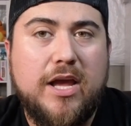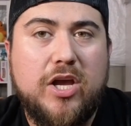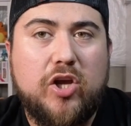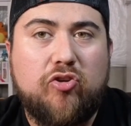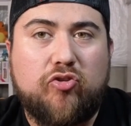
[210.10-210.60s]

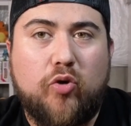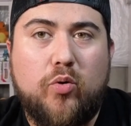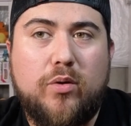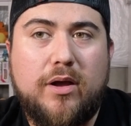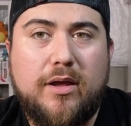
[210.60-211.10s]

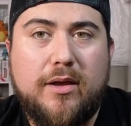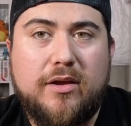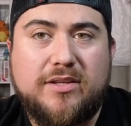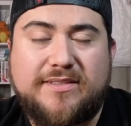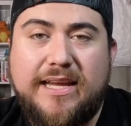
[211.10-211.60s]
So
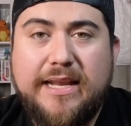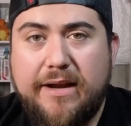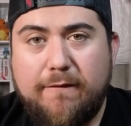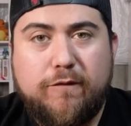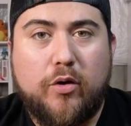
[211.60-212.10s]
seeing it in
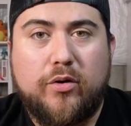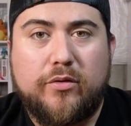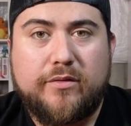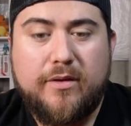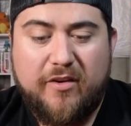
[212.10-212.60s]

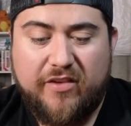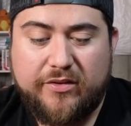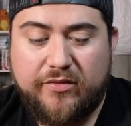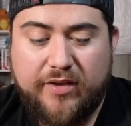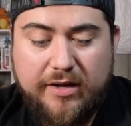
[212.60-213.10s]
photos
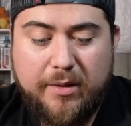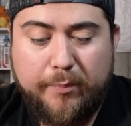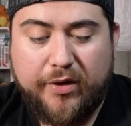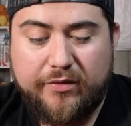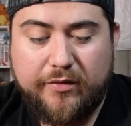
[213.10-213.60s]
versus seeing it in
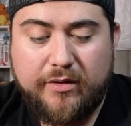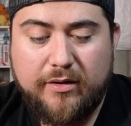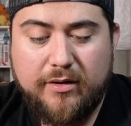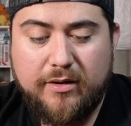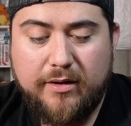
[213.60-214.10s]
person,
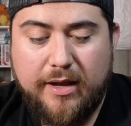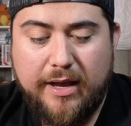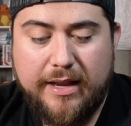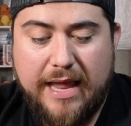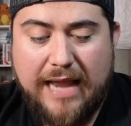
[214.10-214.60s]

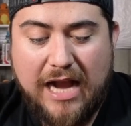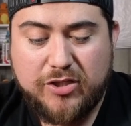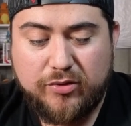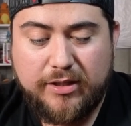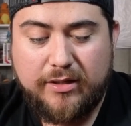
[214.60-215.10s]
and
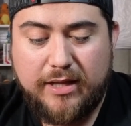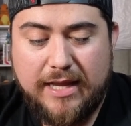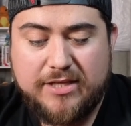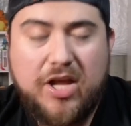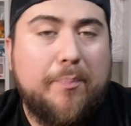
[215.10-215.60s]
actually,
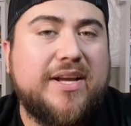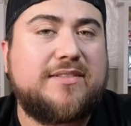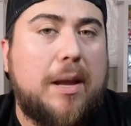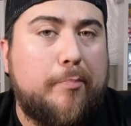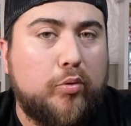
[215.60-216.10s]
it's not because
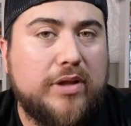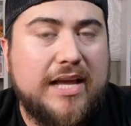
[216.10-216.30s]
I pull it.